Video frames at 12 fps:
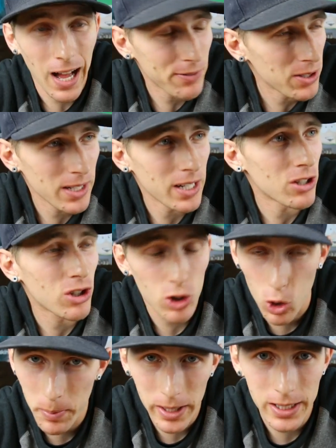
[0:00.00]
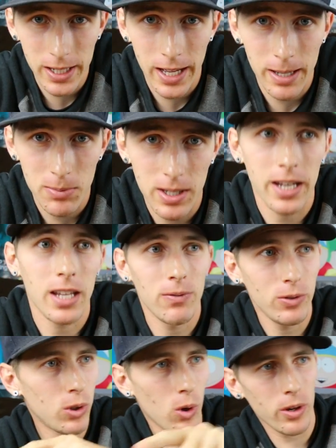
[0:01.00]
I've seen it so many times that
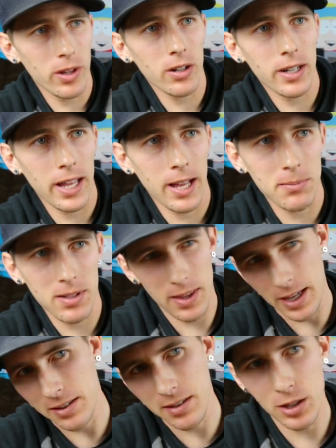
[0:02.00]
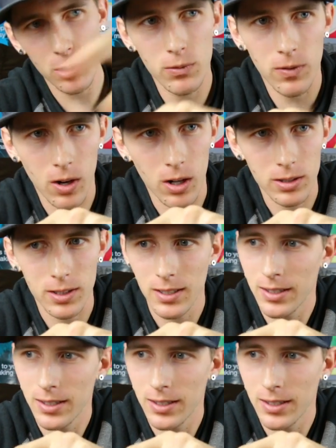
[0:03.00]
if you go to their camps, they see you vault.